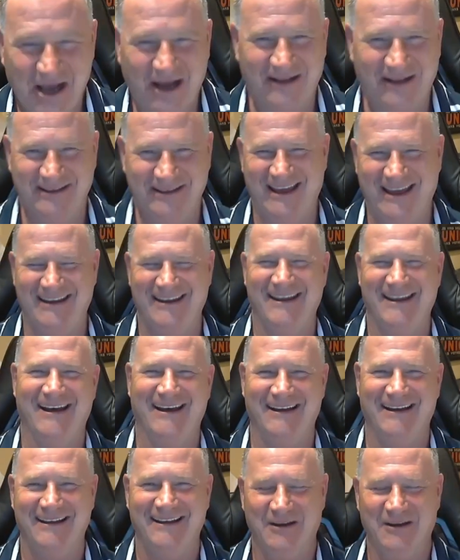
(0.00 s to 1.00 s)
And
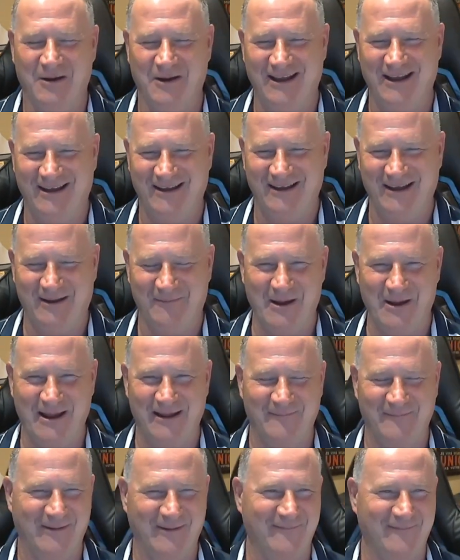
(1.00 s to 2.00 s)

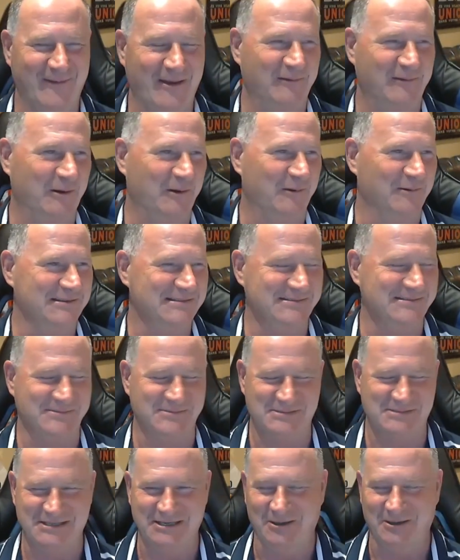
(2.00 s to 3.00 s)
my favorite always
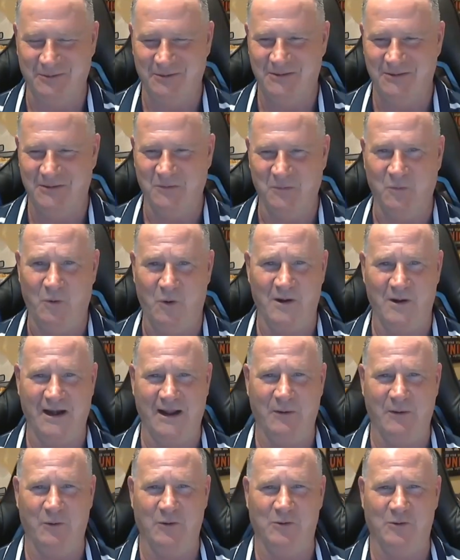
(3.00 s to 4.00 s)
was
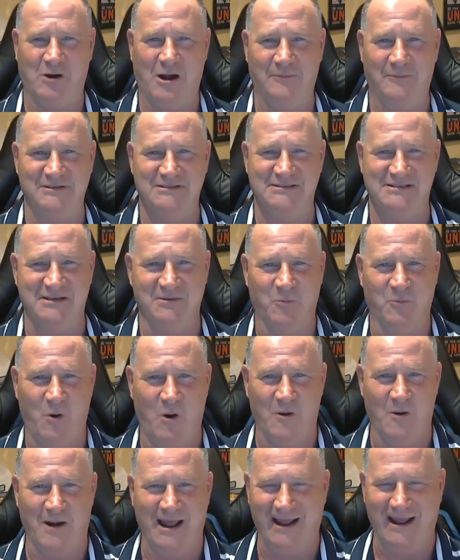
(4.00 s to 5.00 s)
warning, Will Robinson,
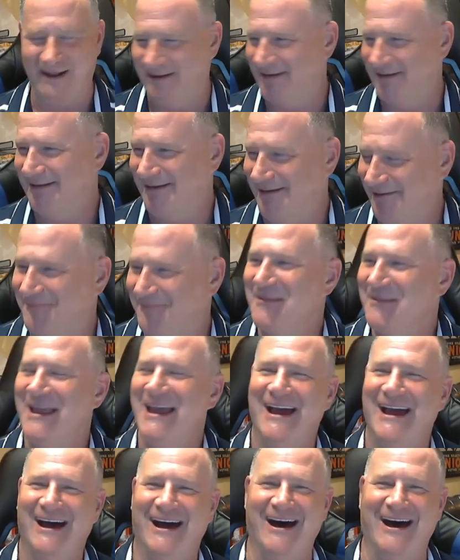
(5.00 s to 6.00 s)
warning.
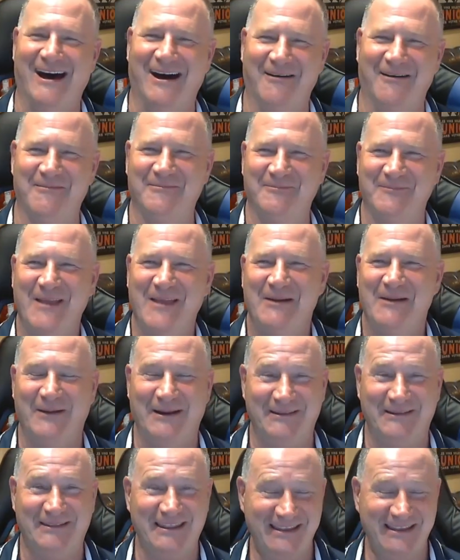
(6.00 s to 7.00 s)

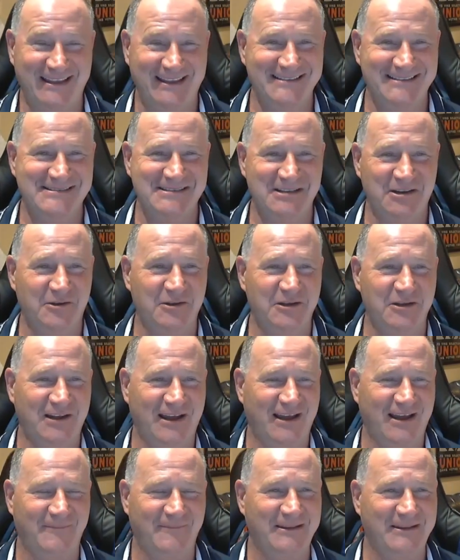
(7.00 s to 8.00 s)
But the thing is, there
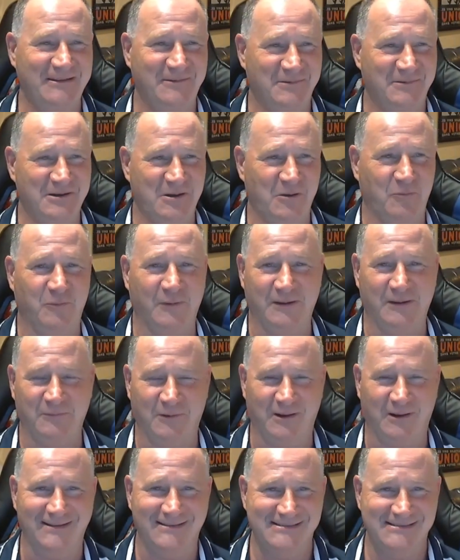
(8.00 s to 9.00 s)
were no
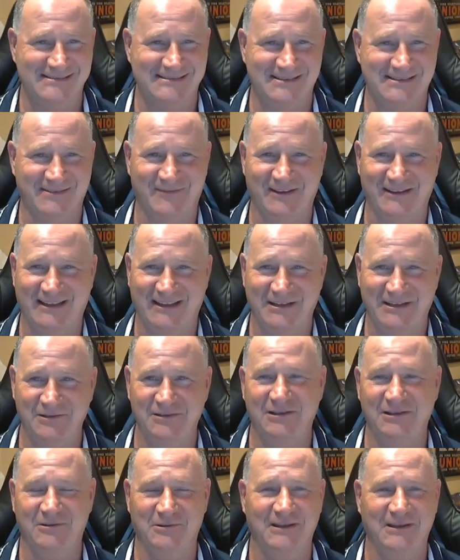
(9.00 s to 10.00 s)
reruns and stuff like that. You
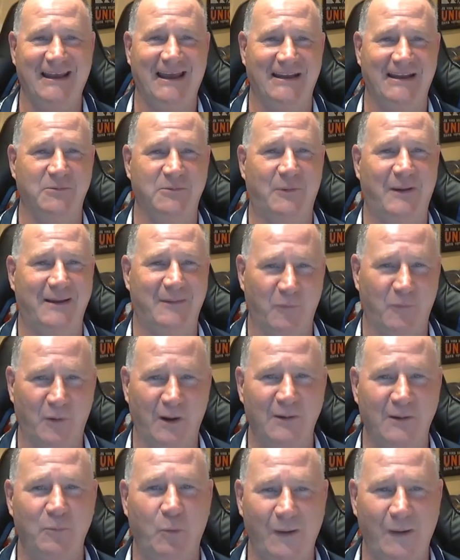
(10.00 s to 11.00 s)
literally had to wait
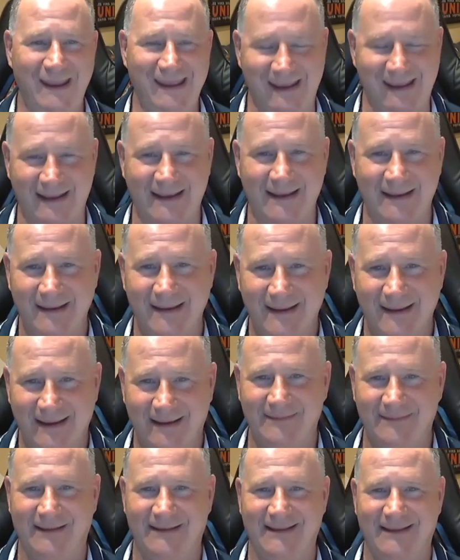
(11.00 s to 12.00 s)
1 week,
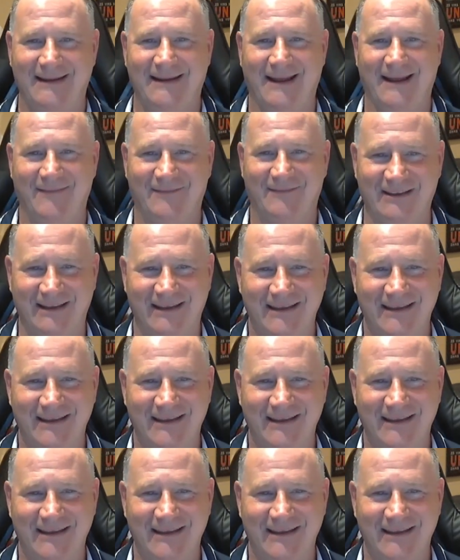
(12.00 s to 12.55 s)
and then they'd have to.